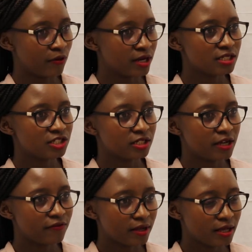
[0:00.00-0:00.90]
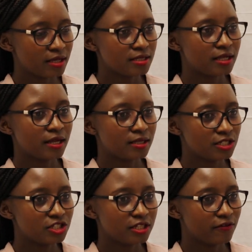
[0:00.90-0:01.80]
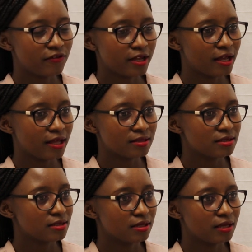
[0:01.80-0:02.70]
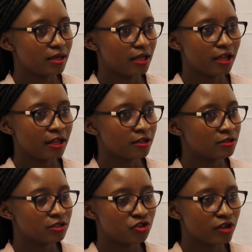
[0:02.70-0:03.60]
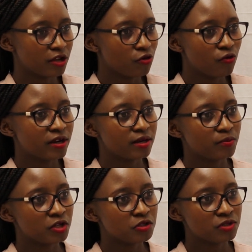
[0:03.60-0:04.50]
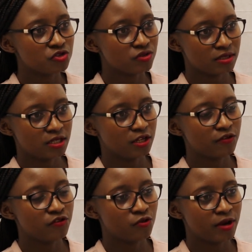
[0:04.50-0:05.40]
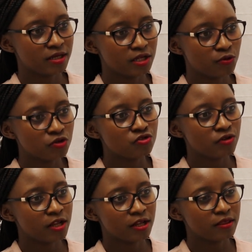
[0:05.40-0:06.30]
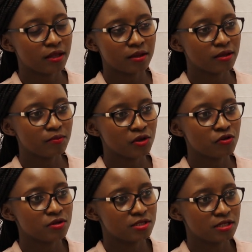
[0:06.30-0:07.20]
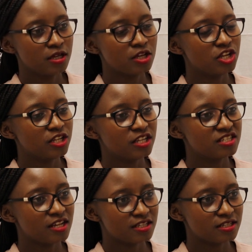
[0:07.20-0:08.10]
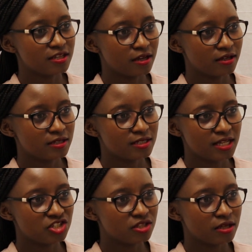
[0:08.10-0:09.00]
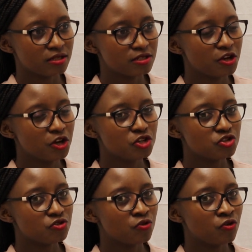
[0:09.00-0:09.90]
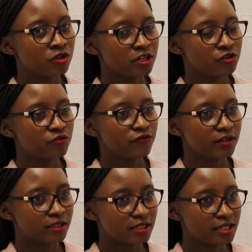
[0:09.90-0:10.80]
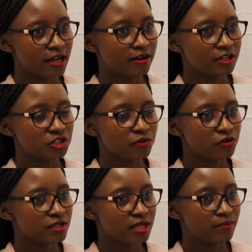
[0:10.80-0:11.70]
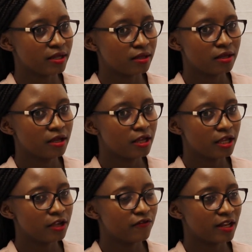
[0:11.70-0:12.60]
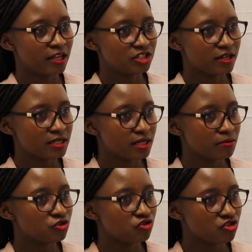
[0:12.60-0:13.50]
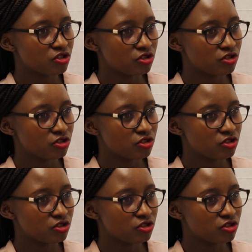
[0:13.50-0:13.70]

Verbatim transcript: I want to teach in Afrikaans, then I'll teach in Afrikaans. And you can go and report me to the dean if you want. He won't do anything because he needs us here, such things. So already you feel discouraged because, I mean, if a lecturer is able to